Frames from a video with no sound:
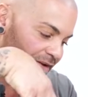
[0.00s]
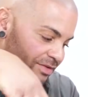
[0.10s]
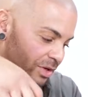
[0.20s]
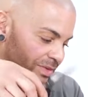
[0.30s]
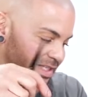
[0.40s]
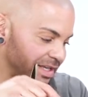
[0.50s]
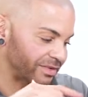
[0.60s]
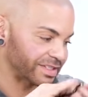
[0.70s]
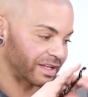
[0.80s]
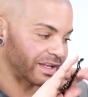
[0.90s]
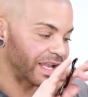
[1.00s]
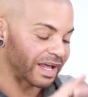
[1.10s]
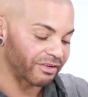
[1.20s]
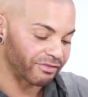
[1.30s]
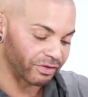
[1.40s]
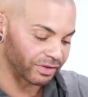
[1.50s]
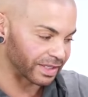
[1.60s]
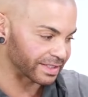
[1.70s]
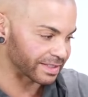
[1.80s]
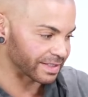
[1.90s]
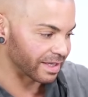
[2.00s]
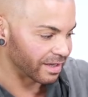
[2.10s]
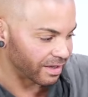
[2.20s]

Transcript: that is going to give us a lot of fullness